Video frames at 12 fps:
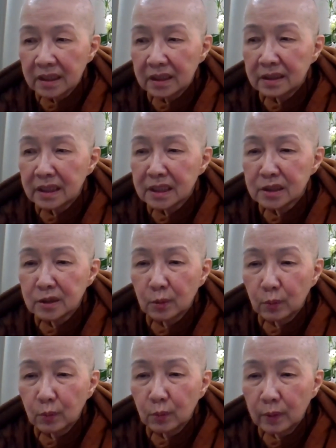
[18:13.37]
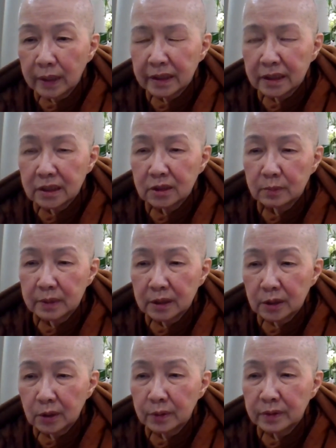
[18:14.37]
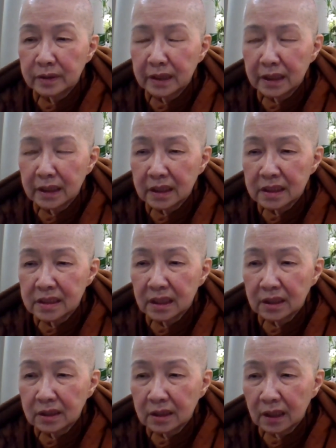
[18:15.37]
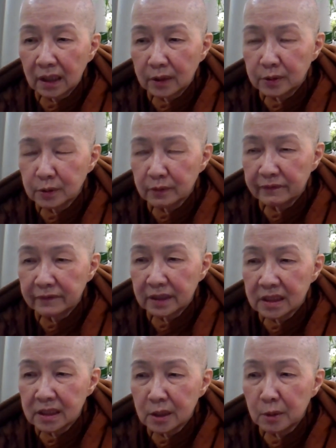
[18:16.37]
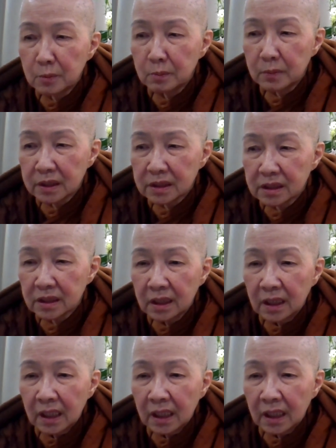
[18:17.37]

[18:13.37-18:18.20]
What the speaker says: he does not want it to be known that he is endowed with discernment.